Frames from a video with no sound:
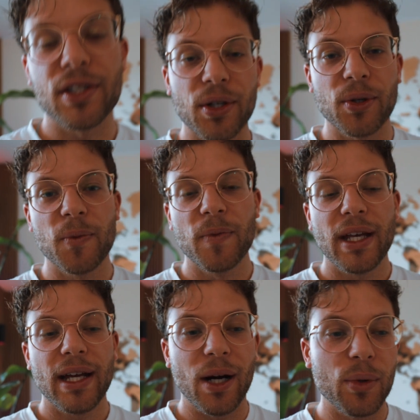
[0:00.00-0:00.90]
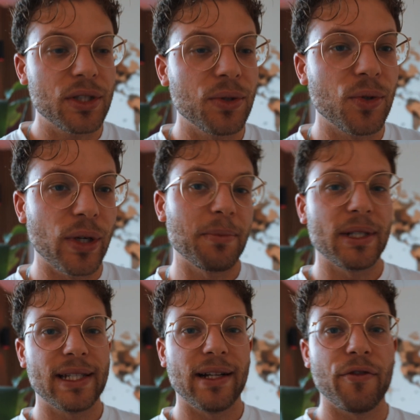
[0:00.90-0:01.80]
So I want to create
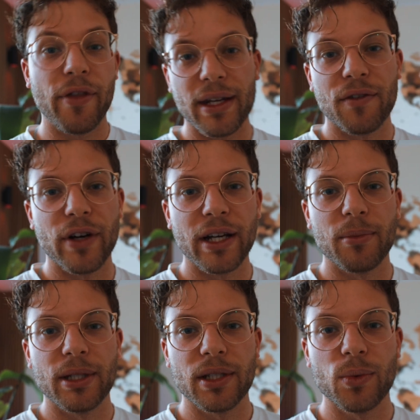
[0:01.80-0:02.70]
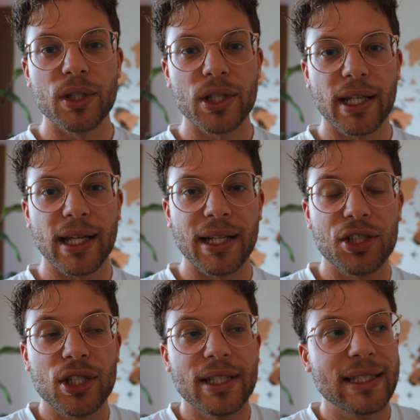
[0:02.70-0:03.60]
myself that environment in which I
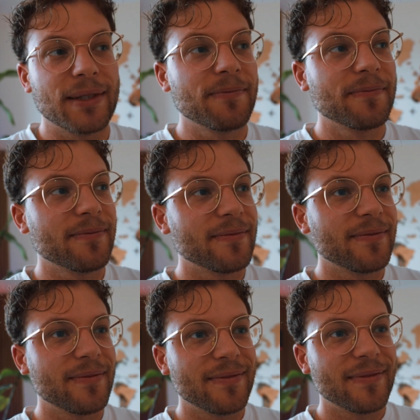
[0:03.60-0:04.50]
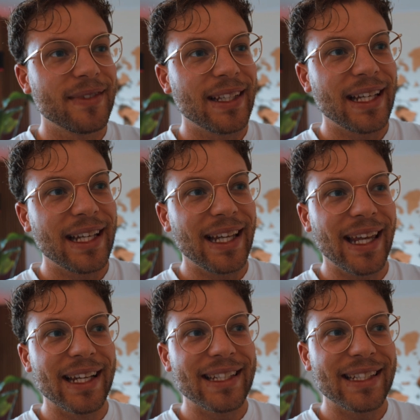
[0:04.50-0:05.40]
can just
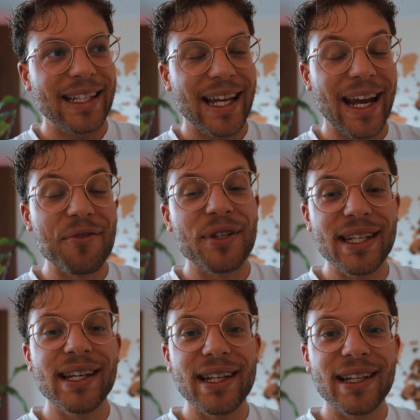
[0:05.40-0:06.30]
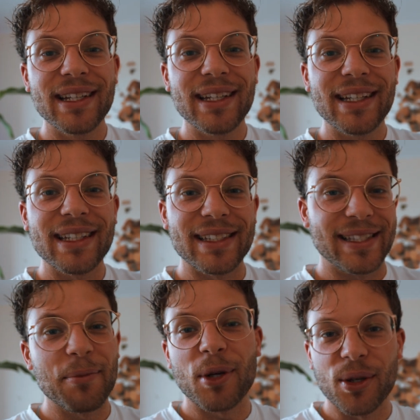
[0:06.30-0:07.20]
get every day a
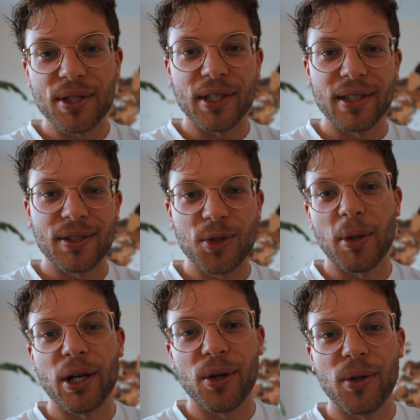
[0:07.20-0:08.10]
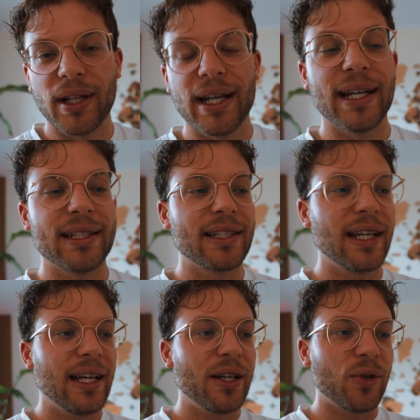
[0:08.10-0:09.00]
step closer to my goal and
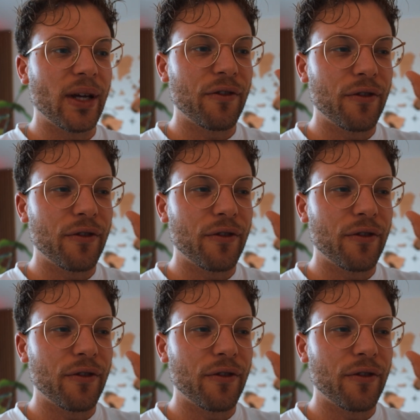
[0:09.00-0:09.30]
to have